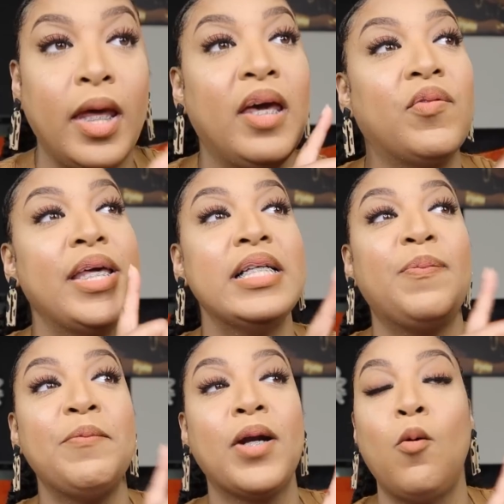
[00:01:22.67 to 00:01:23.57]
If
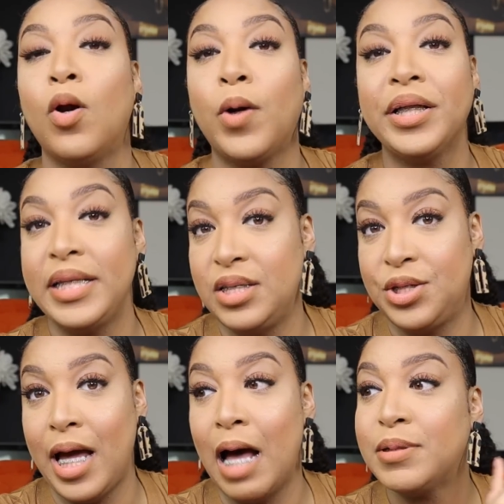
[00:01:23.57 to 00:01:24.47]
these people don't want to work
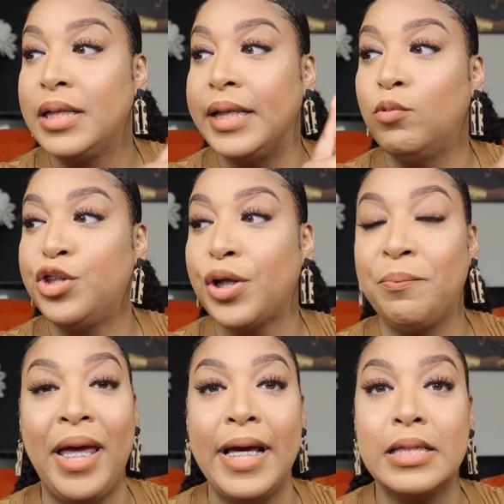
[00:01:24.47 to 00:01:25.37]
these jobs and deal with
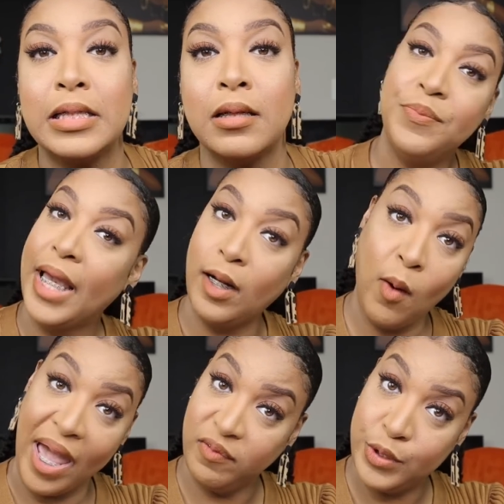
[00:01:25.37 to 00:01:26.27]
your mess, they
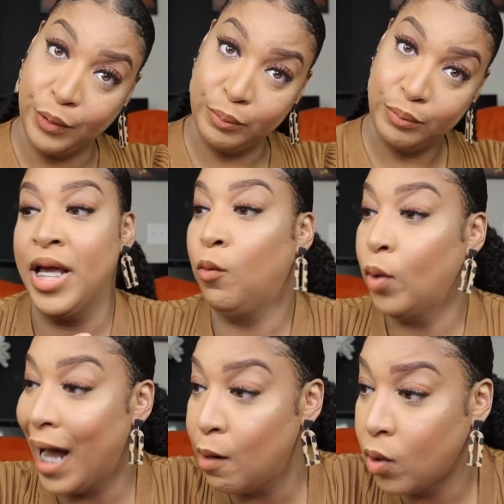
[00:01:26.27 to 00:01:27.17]
don't have to. Now,
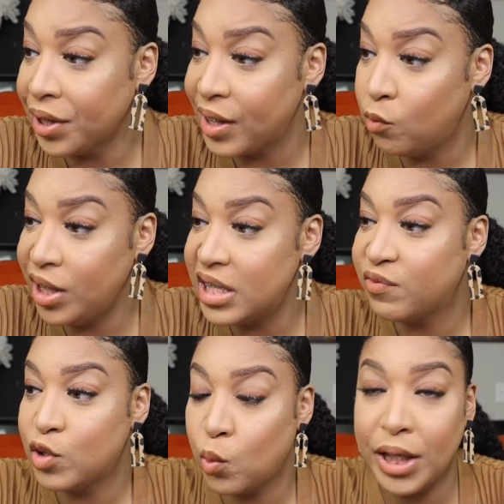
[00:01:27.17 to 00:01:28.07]
would I work at
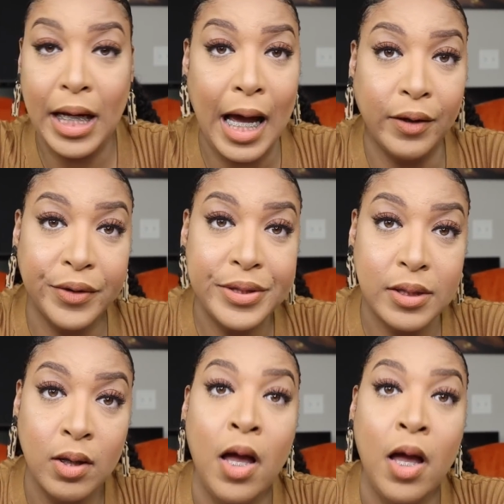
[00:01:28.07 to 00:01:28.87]
Wendy's for $20?